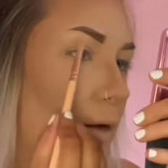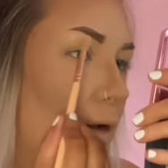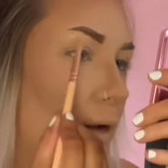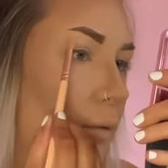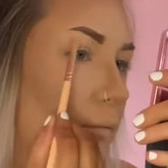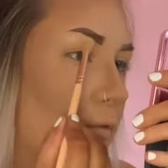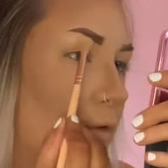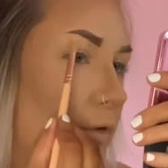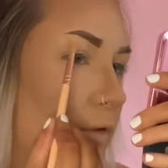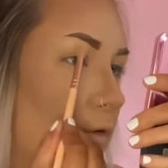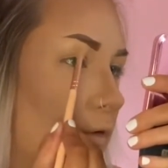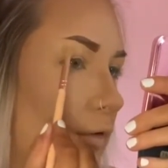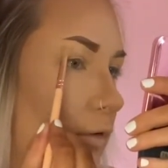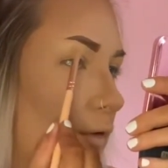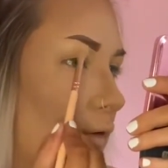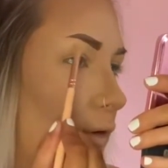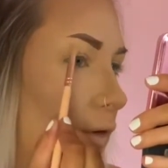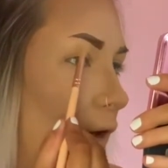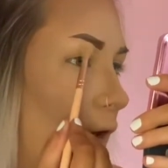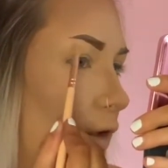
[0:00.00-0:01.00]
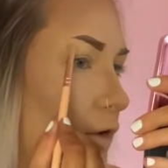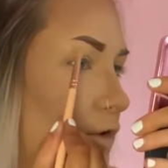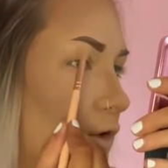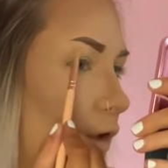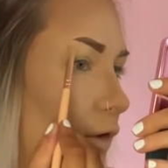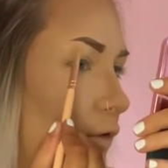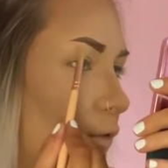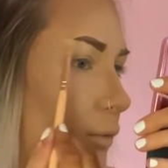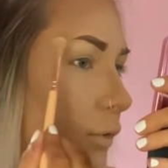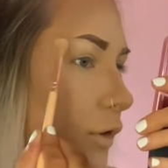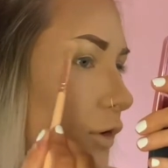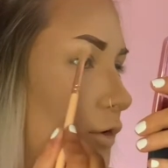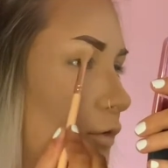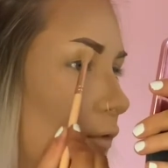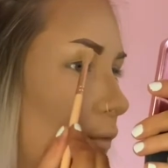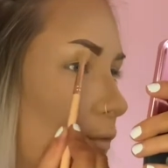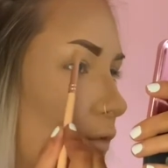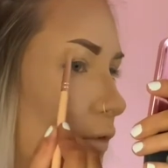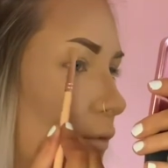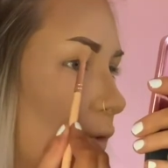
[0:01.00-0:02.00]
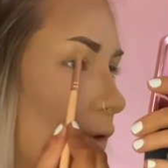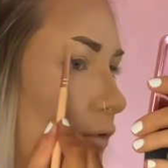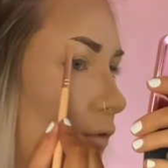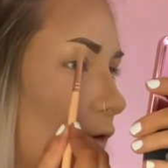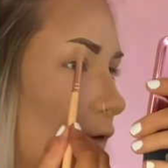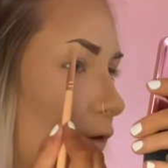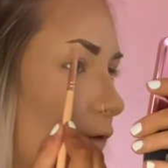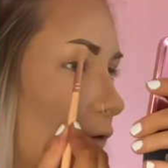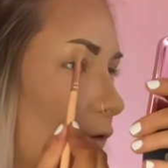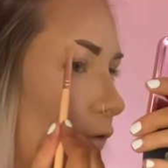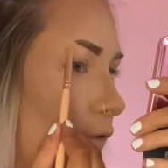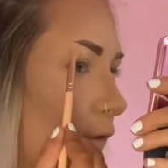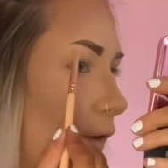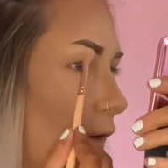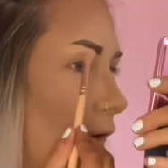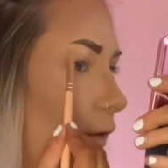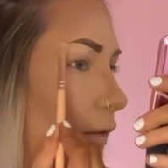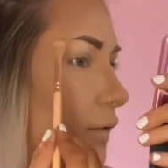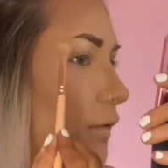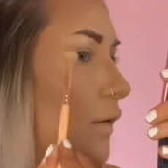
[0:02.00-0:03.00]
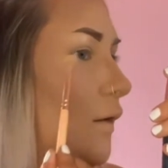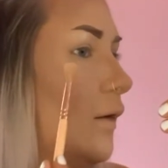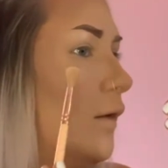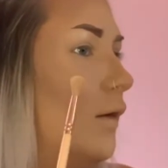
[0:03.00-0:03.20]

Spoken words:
I'm just using an eyeshadow brush from Zoeva to do this.